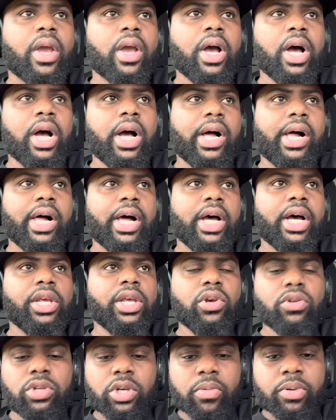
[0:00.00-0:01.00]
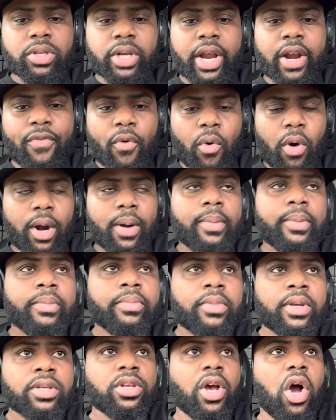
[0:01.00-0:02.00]
uh, uh, uh, youtubers are here for
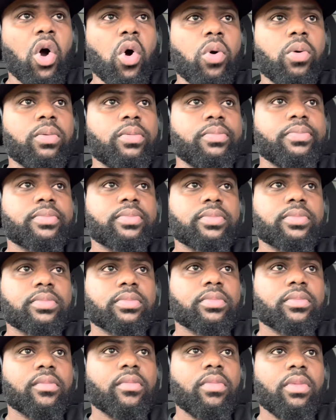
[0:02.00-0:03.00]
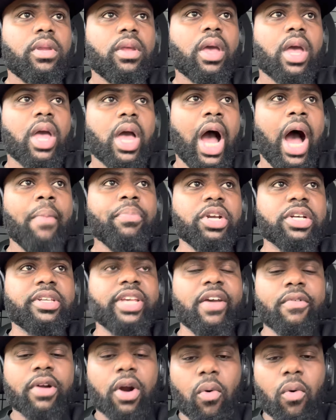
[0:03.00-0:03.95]
so I'm just giving a